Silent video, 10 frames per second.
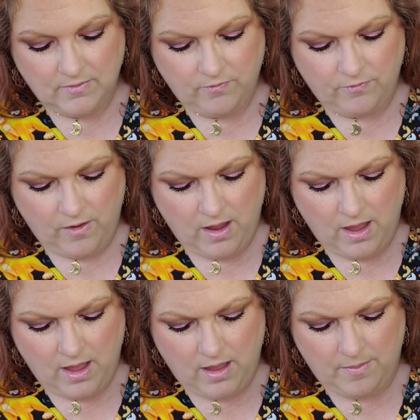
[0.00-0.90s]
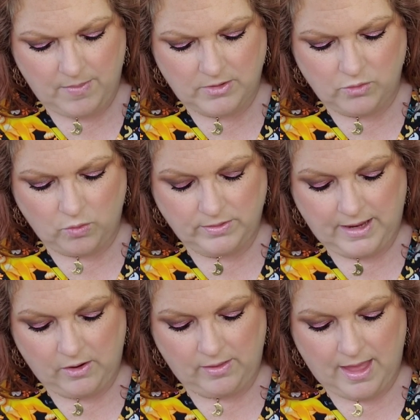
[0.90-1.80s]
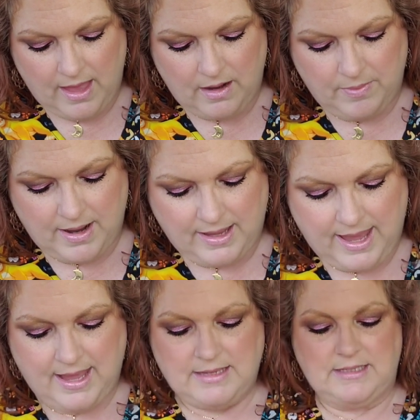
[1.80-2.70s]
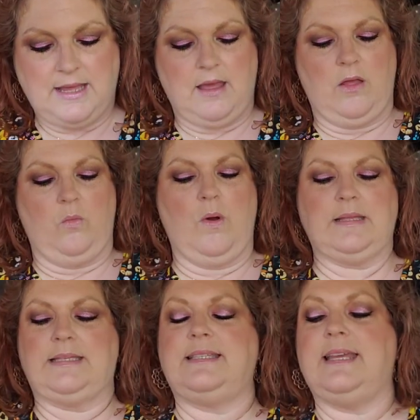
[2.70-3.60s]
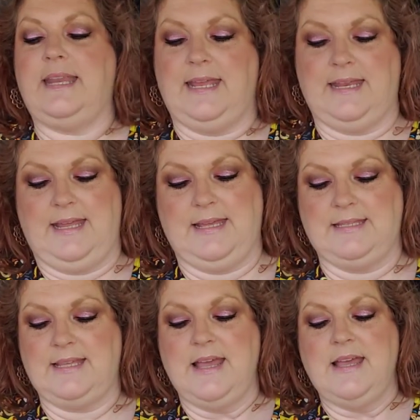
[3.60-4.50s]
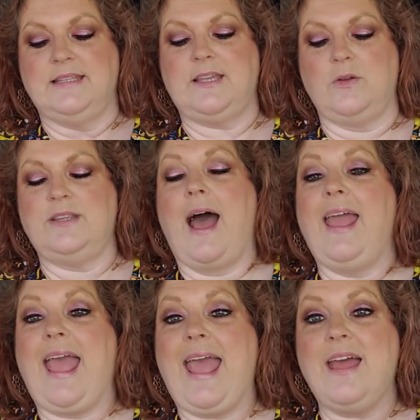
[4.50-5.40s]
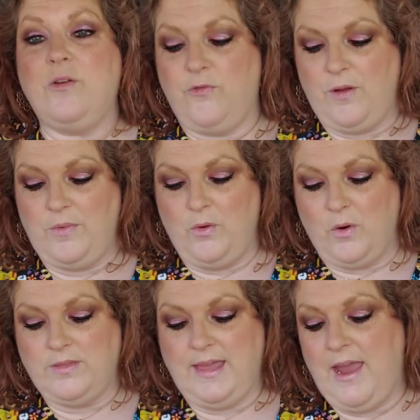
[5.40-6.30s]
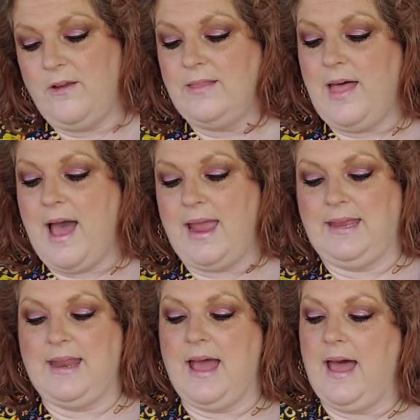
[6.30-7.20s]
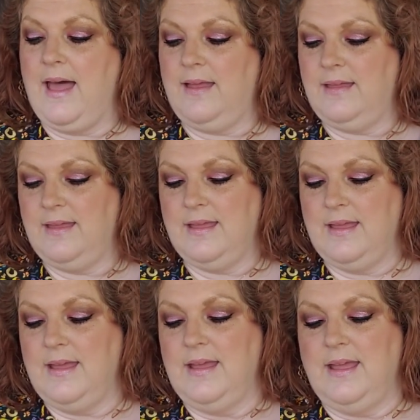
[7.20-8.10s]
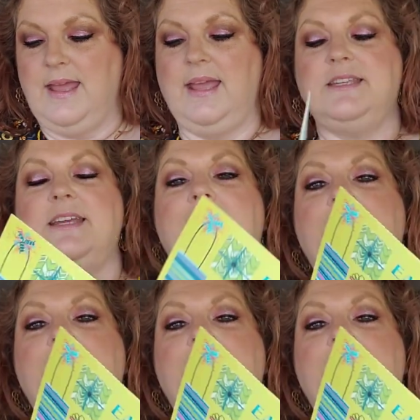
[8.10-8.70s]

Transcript: from North Carolina, but I can't tell what city it is. So Diane from North Carolina. Each and